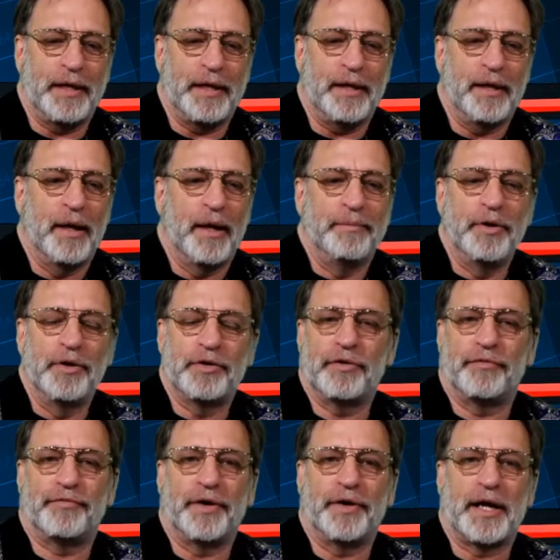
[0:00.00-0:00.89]
mutual fund
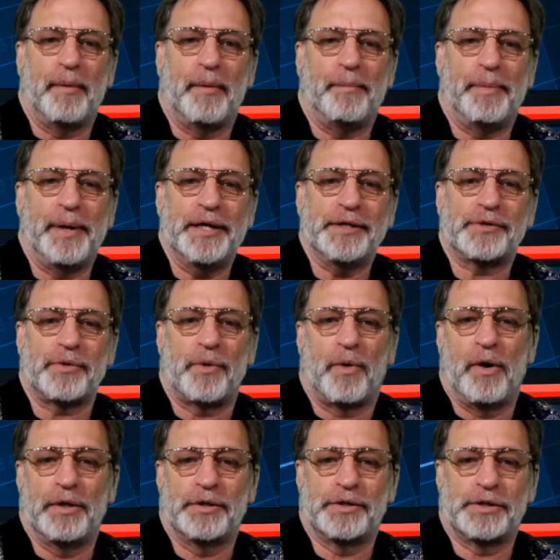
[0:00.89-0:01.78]
companies or
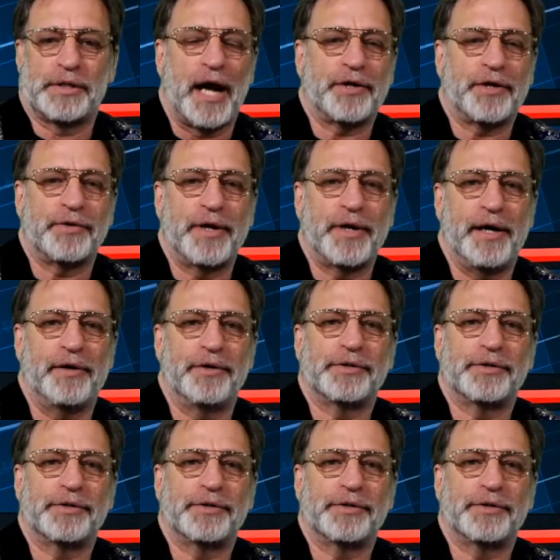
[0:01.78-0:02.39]
stock traders